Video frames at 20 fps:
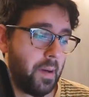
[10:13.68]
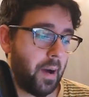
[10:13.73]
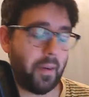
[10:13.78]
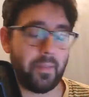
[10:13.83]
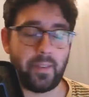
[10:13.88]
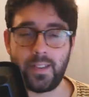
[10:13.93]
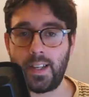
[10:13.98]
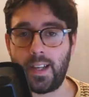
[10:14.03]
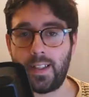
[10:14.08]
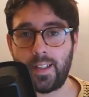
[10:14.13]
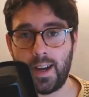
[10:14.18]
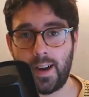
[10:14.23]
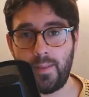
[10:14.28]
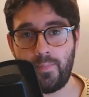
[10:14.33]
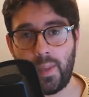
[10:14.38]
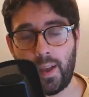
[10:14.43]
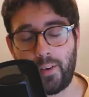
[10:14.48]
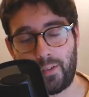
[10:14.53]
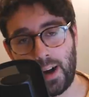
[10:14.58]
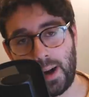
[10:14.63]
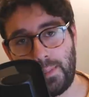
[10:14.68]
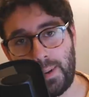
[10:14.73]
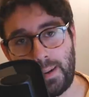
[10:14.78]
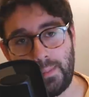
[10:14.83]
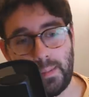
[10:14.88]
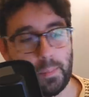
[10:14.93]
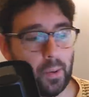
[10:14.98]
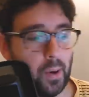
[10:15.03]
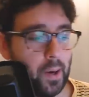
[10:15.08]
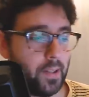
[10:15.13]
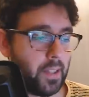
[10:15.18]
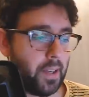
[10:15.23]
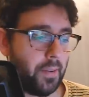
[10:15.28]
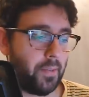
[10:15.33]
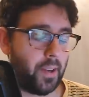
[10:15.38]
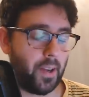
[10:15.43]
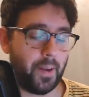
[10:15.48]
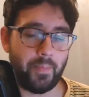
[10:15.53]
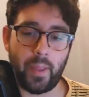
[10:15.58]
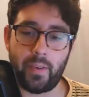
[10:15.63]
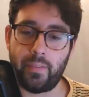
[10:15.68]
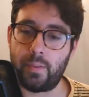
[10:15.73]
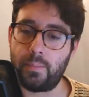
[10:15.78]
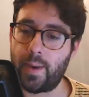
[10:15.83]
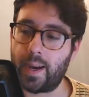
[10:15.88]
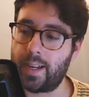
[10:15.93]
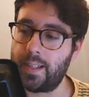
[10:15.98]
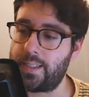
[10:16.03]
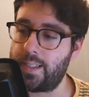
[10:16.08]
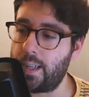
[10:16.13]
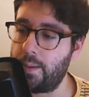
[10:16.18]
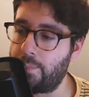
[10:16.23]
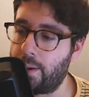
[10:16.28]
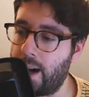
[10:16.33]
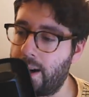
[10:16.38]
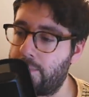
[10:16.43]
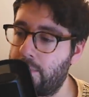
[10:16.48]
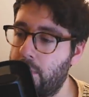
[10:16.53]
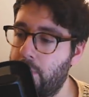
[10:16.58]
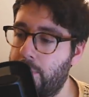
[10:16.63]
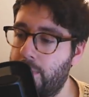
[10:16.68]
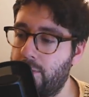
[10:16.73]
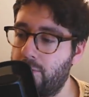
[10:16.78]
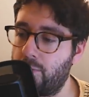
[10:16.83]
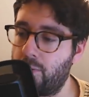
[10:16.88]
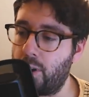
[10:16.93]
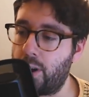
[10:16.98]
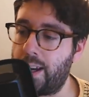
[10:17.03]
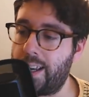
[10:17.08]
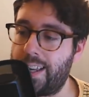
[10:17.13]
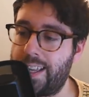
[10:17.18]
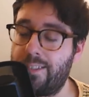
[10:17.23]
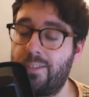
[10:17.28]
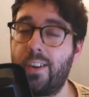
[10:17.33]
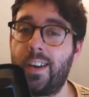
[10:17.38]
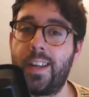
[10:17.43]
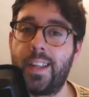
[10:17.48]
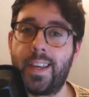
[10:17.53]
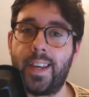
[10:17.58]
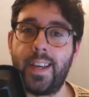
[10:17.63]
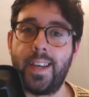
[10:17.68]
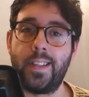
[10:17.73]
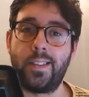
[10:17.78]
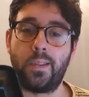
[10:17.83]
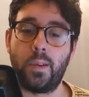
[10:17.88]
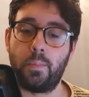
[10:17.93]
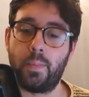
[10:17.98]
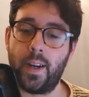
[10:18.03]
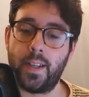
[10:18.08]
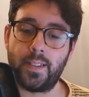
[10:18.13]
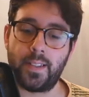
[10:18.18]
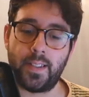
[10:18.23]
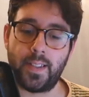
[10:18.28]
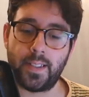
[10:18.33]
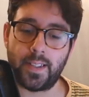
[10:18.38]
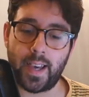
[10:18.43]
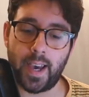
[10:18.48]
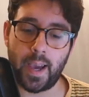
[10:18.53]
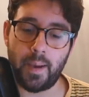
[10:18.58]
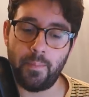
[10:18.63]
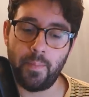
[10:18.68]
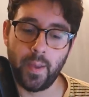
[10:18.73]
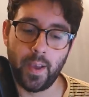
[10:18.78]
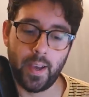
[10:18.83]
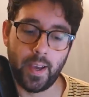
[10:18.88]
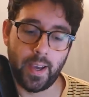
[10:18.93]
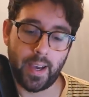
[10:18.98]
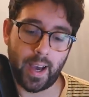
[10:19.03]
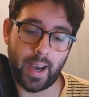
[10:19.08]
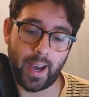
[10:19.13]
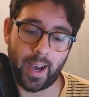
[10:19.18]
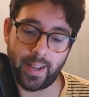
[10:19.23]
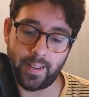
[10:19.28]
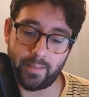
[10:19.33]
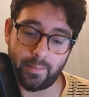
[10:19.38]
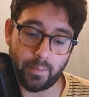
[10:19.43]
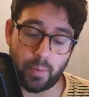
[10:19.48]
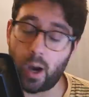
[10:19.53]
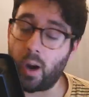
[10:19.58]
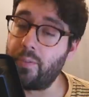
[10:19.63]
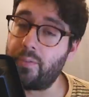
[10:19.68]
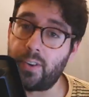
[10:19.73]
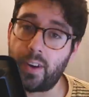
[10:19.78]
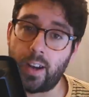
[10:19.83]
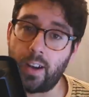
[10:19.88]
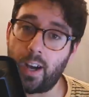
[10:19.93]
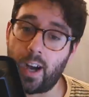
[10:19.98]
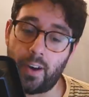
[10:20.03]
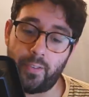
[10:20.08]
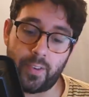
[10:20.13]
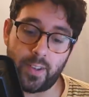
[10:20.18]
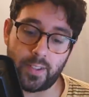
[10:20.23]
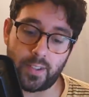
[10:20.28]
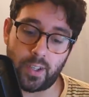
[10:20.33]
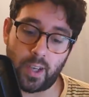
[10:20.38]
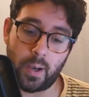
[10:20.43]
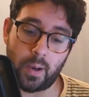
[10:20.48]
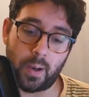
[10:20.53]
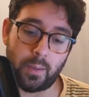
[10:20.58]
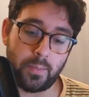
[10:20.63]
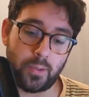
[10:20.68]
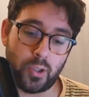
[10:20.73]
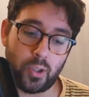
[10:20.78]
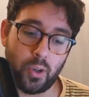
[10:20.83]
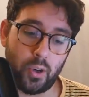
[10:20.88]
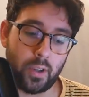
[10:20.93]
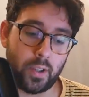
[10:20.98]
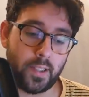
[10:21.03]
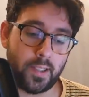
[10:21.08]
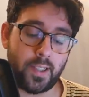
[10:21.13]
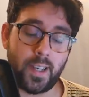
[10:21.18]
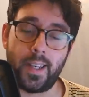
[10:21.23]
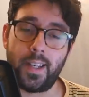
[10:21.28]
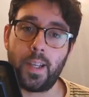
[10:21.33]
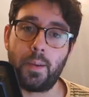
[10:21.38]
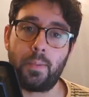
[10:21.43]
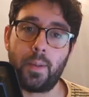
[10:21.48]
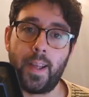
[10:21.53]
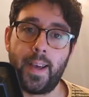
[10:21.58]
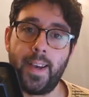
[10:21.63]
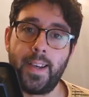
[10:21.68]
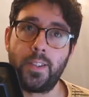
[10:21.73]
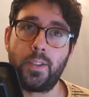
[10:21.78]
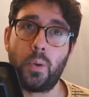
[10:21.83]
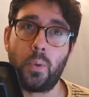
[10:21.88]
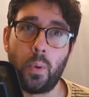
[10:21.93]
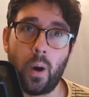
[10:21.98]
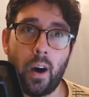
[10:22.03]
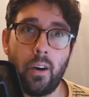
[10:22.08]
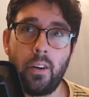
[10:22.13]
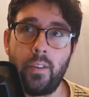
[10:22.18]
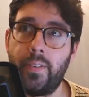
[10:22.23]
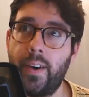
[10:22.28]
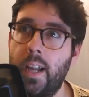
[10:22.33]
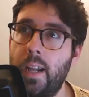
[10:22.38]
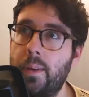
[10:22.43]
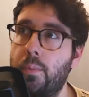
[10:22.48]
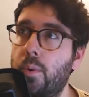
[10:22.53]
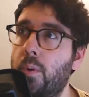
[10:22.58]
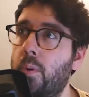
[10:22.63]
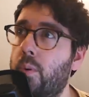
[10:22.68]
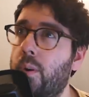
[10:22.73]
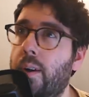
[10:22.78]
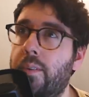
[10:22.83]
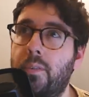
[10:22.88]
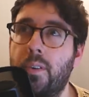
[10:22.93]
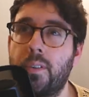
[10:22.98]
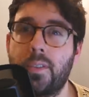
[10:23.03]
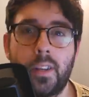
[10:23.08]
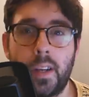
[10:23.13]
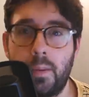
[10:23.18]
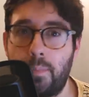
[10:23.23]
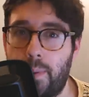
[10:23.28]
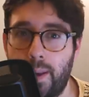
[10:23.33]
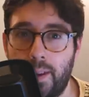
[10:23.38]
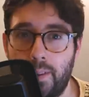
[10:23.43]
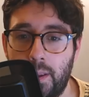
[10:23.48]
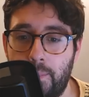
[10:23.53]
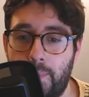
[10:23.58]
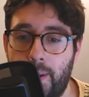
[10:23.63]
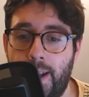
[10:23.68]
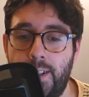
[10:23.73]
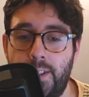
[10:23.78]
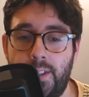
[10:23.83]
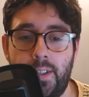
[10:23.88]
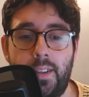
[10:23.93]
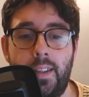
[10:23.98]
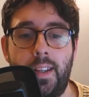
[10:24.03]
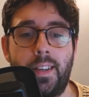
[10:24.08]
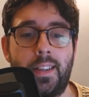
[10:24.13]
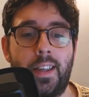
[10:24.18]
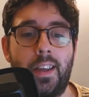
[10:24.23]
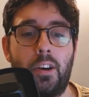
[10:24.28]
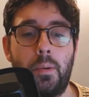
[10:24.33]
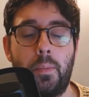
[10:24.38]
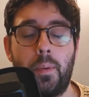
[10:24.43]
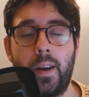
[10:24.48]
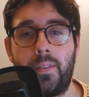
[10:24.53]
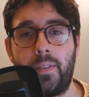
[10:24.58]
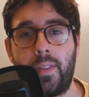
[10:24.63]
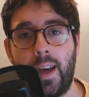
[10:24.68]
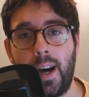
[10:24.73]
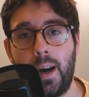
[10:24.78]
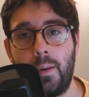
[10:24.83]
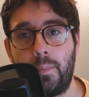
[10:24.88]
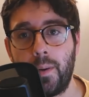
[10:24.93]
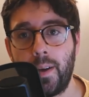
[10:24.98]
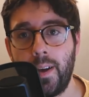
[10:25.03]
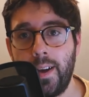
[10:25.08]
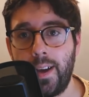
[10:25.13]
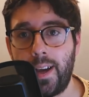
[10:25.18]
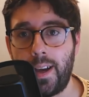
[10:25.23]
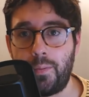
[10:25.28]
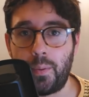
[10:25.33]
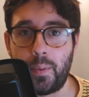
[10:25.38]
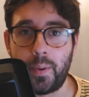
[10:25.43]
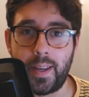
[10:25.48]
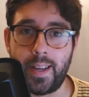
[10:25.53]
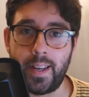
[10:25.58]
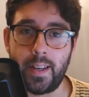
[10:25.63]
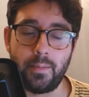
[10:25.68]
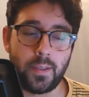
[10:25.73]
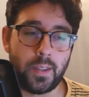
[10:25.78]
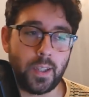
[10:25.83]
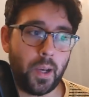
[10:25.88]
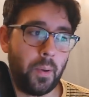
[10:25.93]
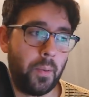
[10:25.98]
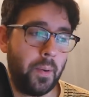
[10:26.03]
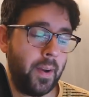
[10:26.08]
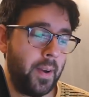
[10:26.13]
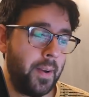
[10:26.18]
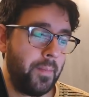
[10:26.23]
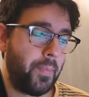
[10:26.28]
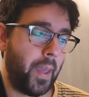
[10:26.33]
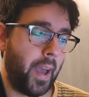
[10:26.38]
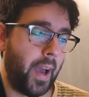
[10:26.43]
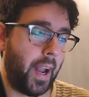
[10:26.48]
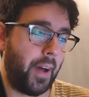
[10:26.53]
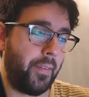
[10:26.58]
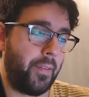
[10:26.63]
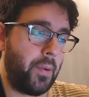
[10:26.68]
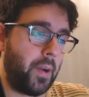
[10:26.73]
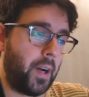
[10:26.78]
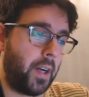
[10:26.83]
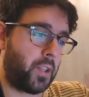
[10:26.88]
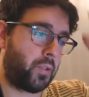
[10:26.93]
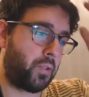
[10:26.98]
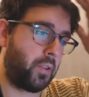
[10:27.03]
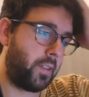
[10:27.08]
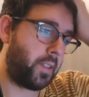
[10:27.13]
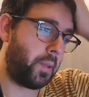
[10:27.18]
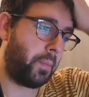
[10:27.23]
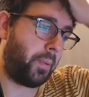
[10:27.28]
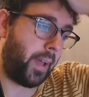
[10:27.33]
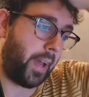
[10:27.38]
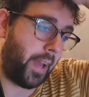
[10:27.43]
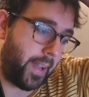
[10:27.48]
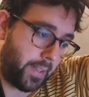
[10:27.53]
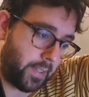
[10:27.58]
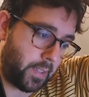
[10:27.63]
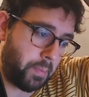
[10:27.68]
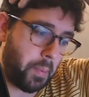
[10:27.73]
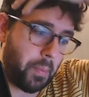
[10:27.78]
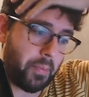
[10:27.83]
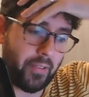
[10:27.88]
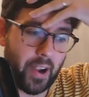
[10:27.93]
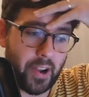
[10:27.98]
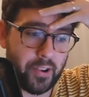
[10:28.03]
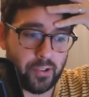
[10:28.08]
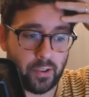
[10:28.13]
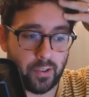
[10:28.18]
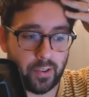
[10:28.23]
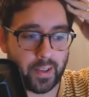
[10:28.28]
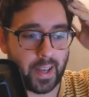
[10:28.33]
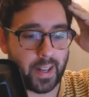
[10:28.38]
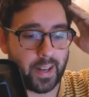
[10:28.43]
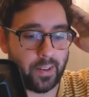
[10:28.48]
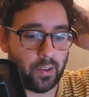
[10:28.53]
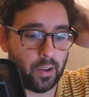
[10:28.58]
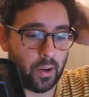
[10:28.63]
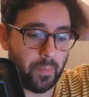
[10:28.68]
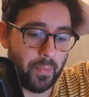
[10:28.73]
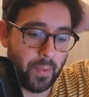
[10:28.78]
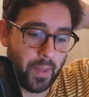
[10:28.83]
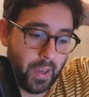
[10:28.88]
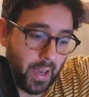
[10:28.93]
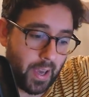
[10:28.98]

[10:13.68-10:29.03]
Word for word: Having said that, I've got to back my boys, haven't I? I think McAtee and Palmer will be really, really keen to impress in this game. Uh, hopefully Lavia too. I'm sure the senior players who are available, whoever it's going to be on the bench, need to come on if they help, if we need them to. Uh, I think we've got to trust the players to be professional and get it done.